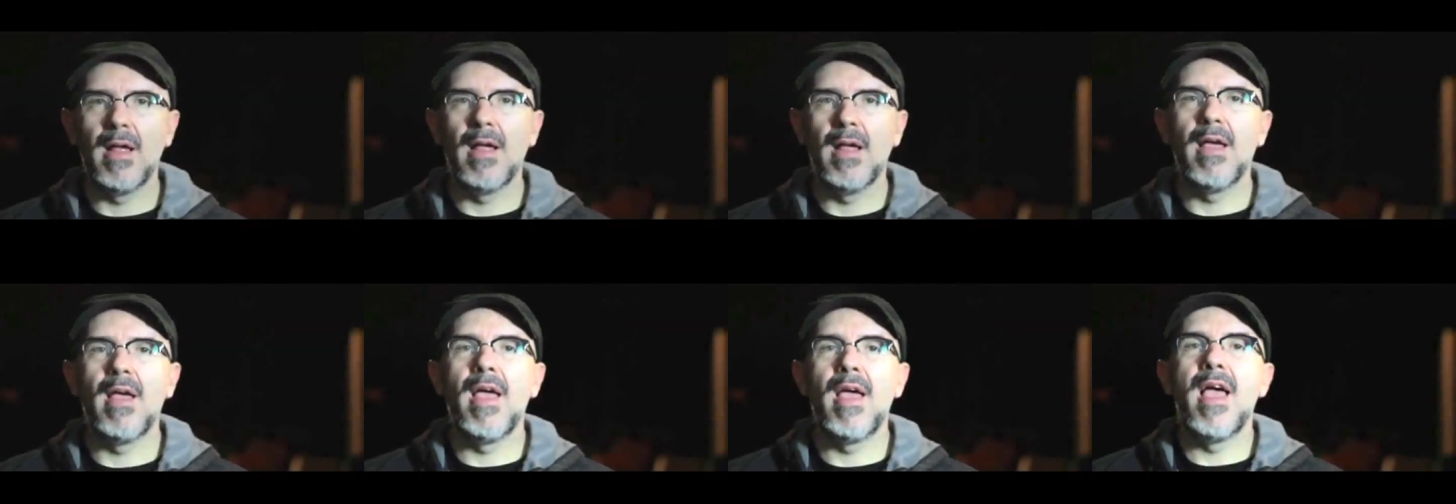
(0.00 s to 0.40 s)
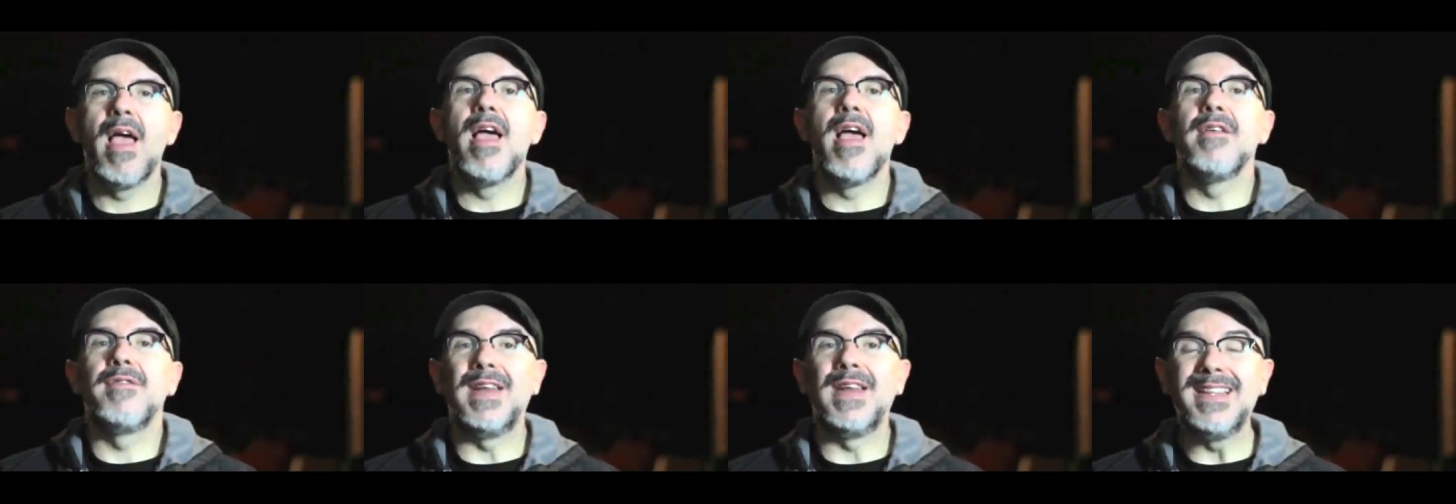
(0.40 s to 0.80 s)
freedom.
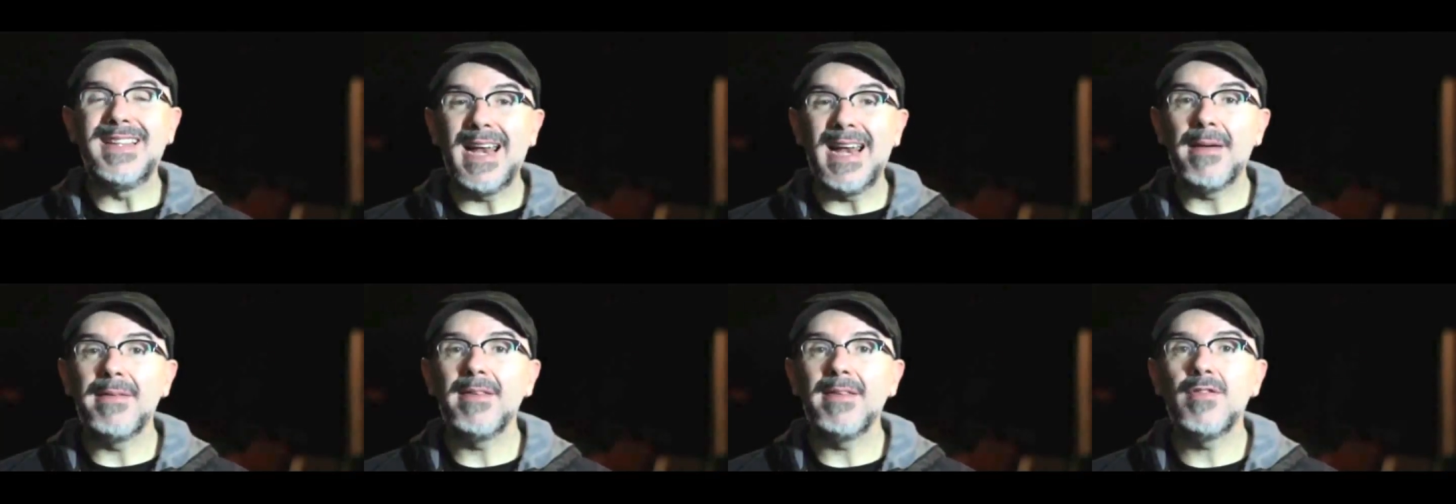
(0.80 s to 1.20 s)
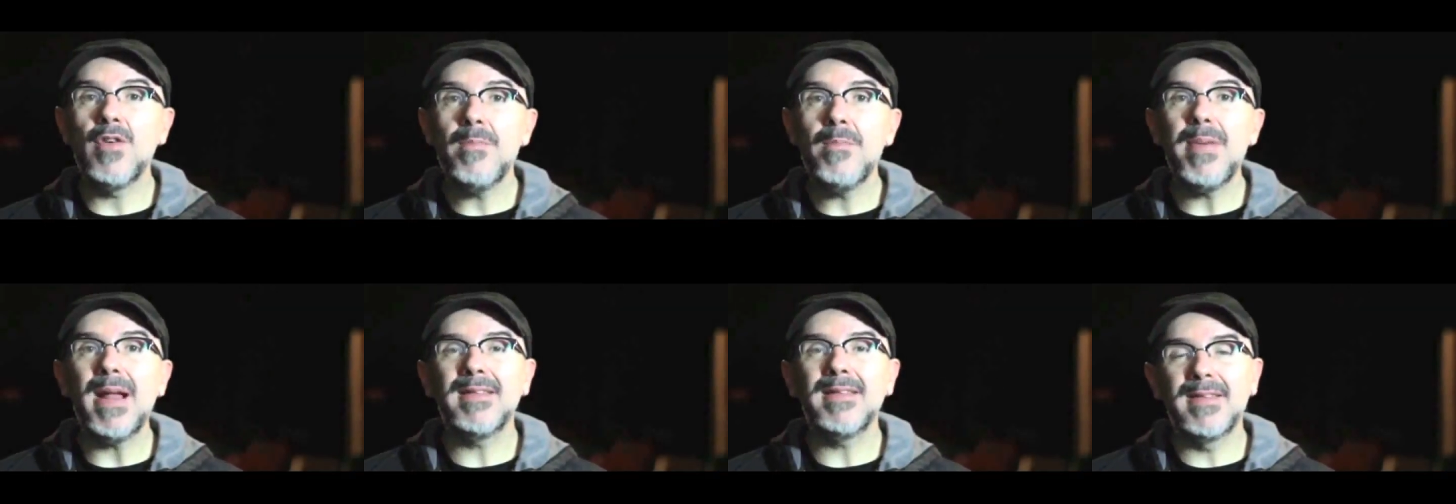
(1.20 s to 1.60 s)

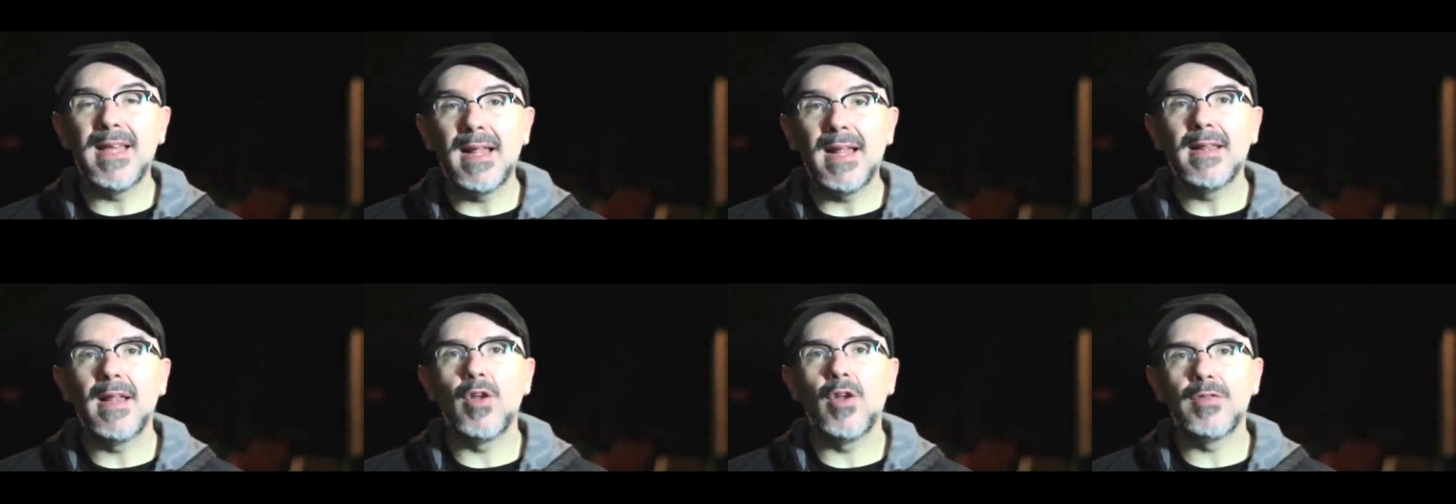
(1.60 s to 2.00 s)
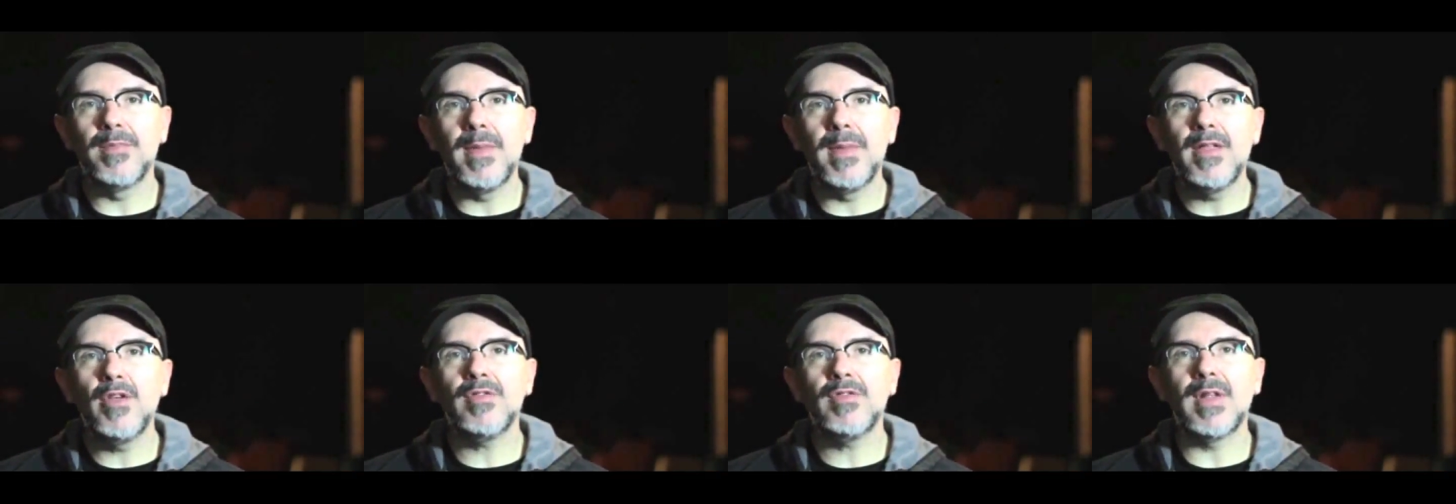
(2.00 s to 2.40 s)
Facing the
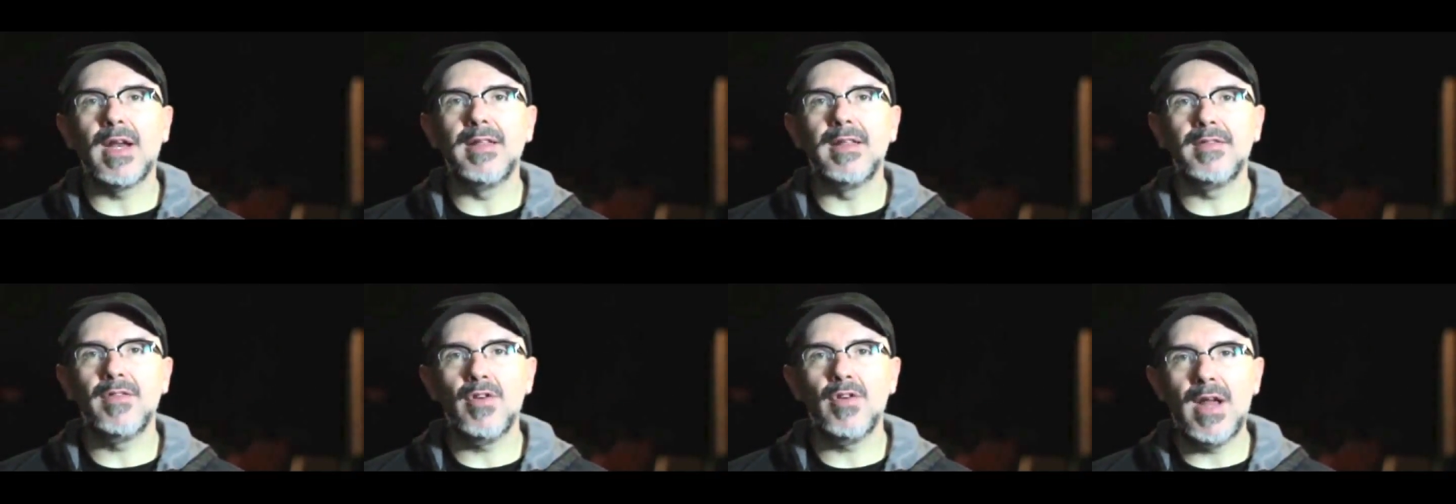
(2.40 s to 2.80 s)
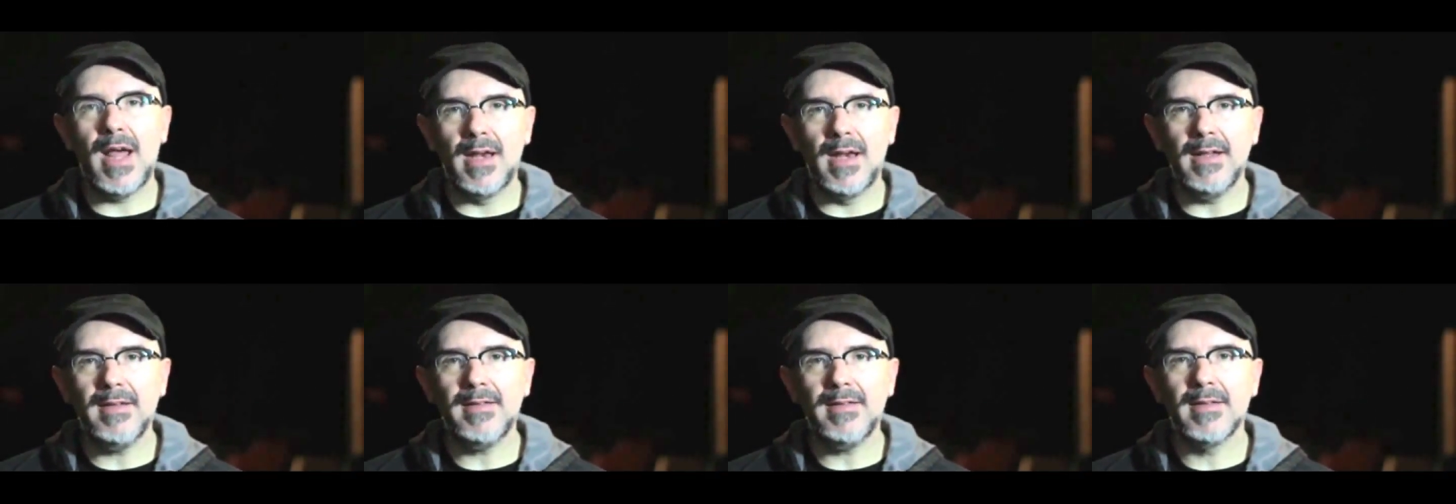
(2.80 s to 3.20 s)
partial view of
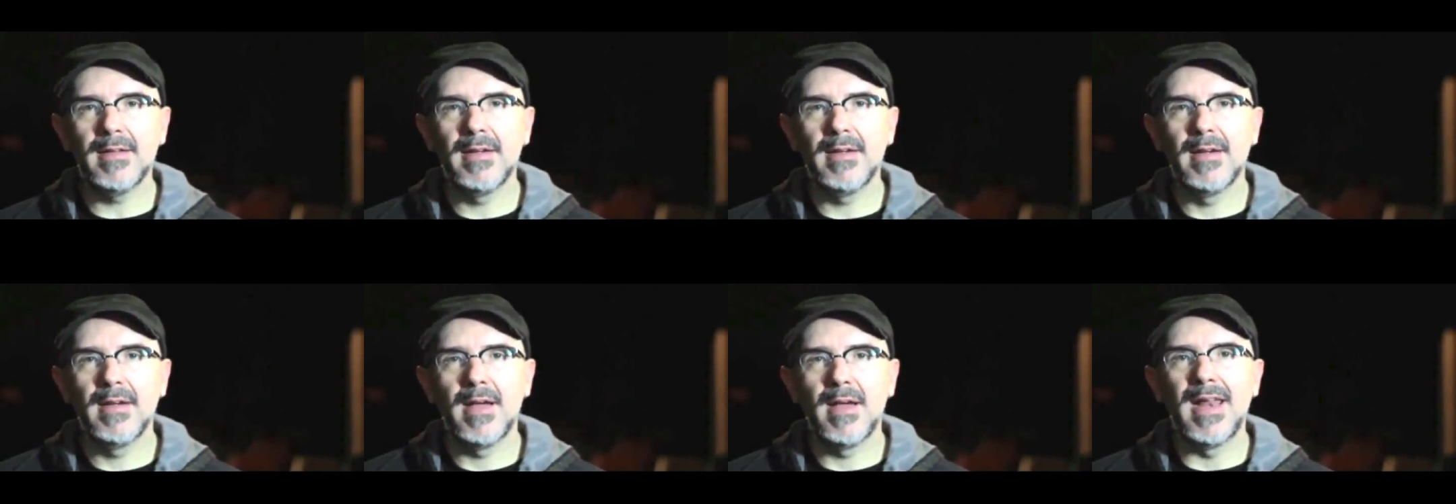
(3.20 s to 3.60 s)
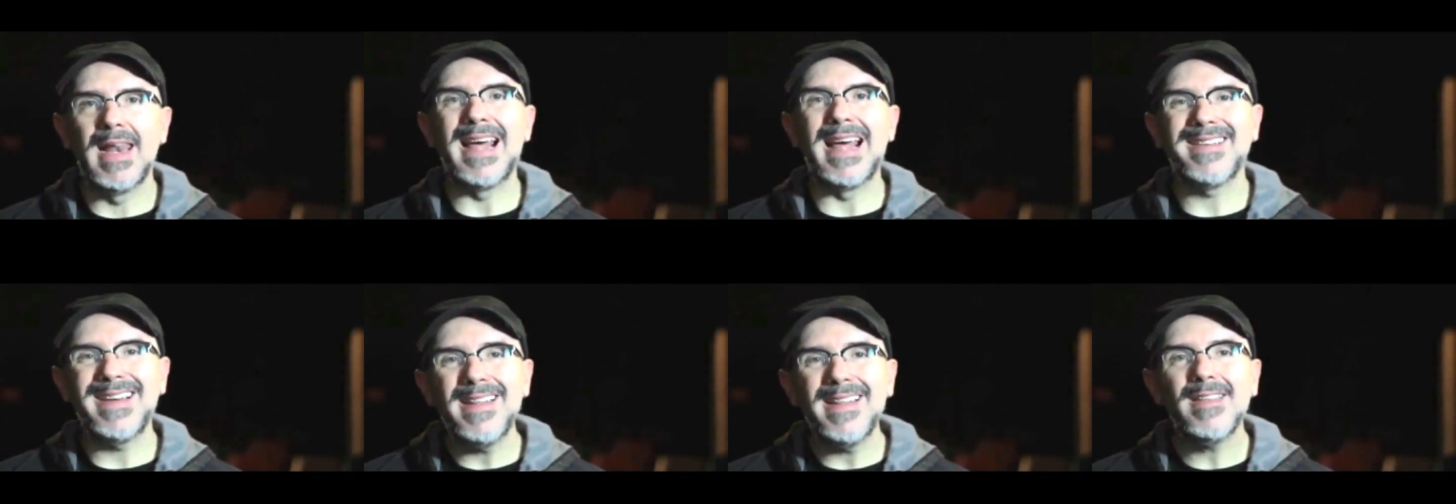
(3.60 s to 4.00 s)
traditional
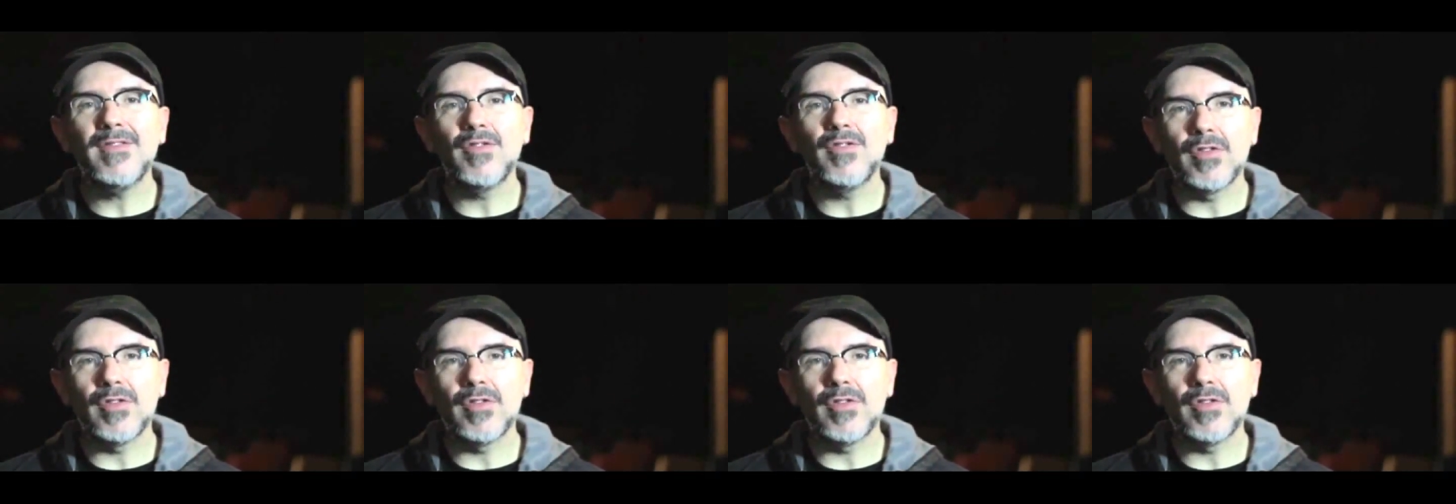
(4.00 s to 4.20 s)
media,